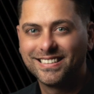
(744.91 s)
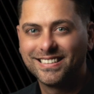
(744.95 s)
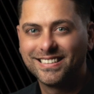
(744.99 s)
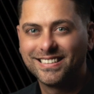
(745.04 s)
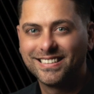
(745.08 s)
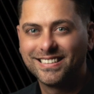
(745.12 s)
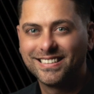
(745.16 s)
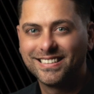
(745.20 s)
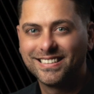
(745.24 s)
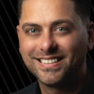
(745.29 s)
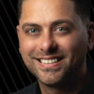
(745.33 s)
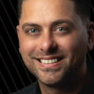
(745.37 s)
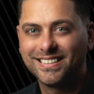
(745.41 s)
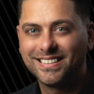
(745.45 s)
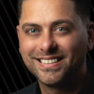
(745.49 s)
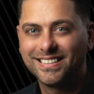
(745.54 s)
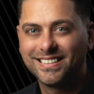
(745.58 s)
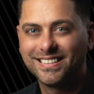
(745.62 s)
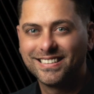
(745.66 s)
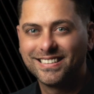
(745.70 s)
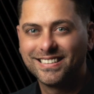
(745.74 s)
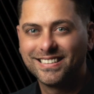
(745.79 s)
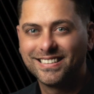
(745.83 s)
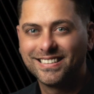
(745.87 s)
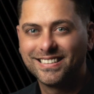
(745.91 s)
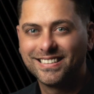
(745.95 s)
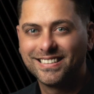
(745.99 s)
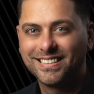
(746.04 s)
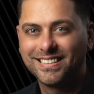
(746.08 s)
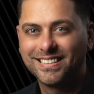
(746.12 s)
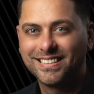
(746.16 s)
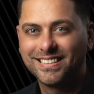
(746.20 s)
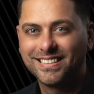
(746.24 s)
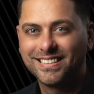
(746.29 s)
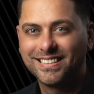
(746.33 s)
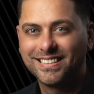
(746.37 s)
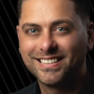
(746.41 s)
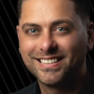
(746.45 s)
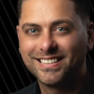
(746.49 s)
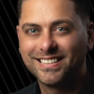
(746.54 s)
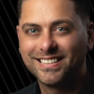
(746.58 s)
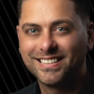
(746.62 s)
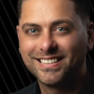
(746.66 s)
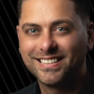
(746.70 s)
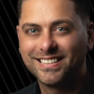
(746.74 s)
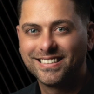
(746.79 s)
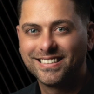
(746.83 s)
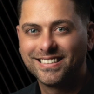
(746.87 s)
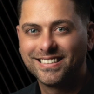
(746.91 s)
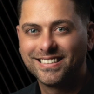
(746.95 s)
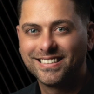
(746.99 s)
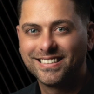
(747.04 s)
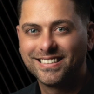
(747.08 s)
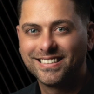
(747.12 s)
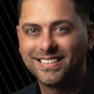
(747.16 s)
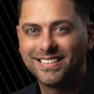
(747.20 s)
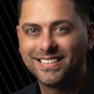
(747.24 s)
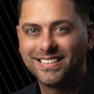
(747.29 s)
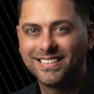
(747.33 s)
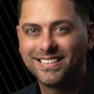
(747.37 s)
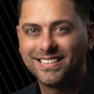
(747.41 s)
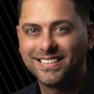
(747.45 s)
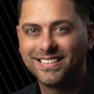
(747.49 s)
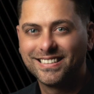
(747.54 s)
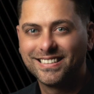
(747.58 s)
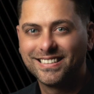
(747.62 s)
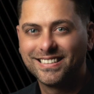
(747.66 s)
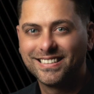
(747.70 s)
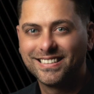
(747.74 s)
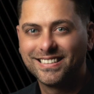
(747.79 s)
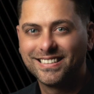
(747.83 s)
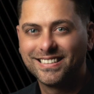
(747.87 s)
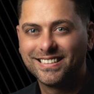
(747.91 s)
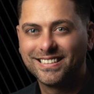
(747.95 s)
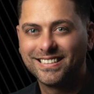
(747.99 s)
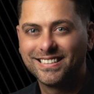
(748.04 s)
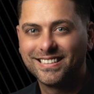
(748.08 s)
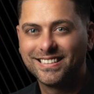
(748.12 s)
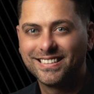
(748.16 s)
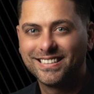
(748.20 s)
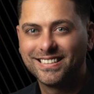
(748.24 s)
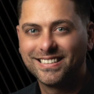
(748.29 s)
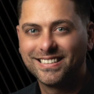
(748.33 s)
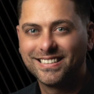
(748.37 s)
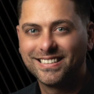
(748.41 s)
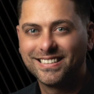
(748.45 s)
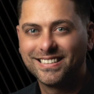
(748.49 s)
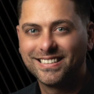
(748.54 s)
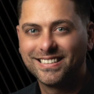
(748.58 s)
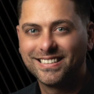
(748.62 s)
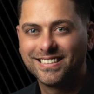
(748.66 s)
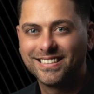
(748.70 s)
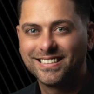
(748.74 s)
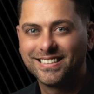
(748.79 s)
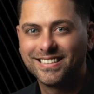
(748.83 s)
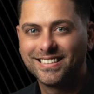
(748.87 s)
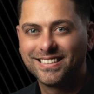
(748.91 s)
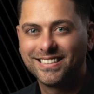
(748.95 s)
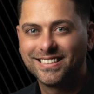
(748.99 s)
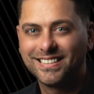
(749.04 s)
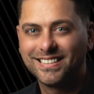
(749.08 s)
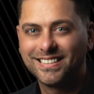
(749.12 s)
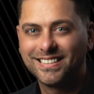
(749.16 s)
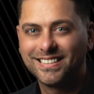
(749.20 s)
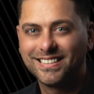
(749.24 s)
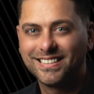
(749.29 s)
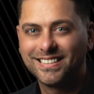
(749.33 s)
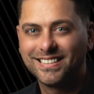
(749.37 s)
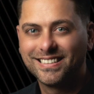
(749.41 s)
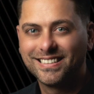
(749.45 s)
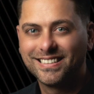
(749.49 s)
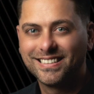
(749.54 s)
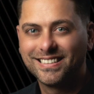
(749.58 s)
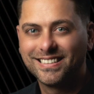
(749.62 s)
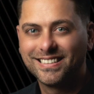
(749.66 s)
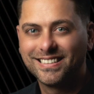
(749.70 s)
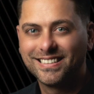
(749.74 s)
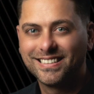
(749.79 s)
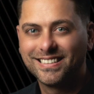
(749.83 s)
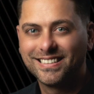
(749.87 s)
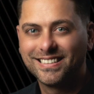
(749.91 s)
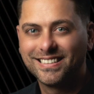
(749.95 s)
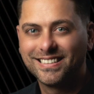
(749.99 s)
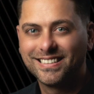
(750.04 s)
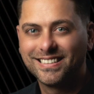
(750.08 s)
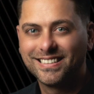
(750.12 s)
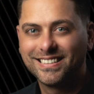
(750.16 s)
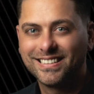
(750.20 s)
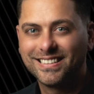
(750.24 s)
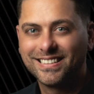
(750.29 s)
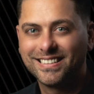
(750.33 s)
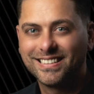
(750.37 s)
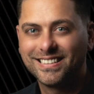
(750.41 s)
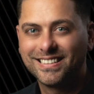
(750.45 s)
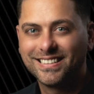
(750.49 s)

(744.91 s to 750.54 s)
[no speech]